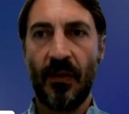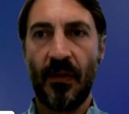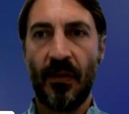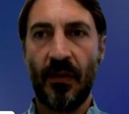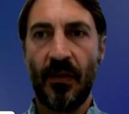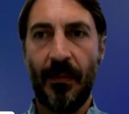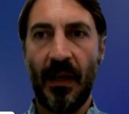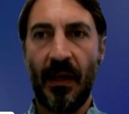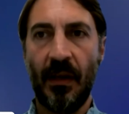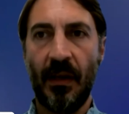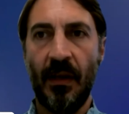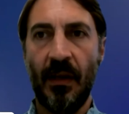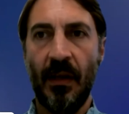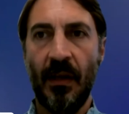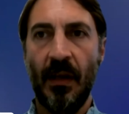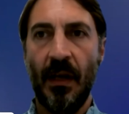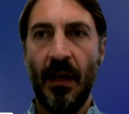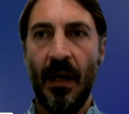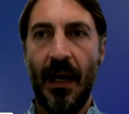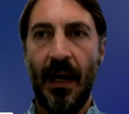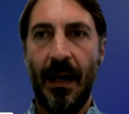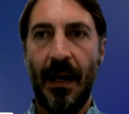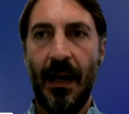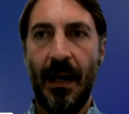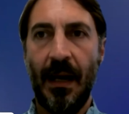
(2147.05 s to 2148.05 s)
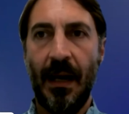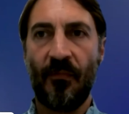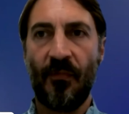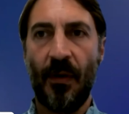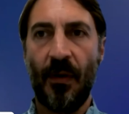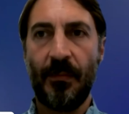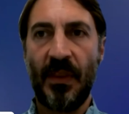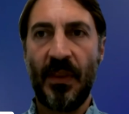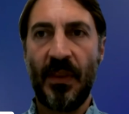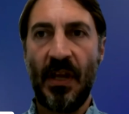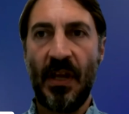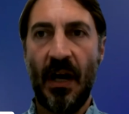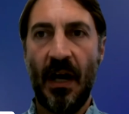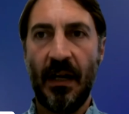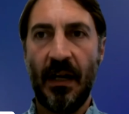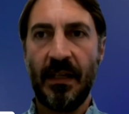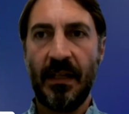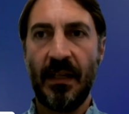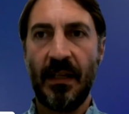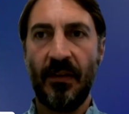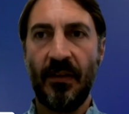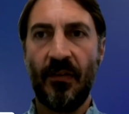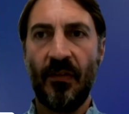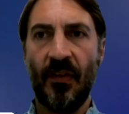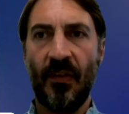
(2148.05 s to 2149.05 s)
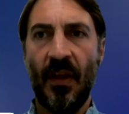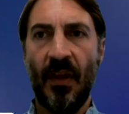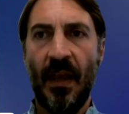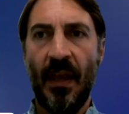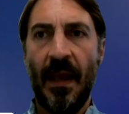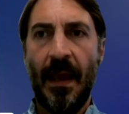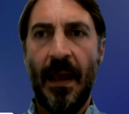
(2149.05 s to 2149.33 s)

coming from the audience.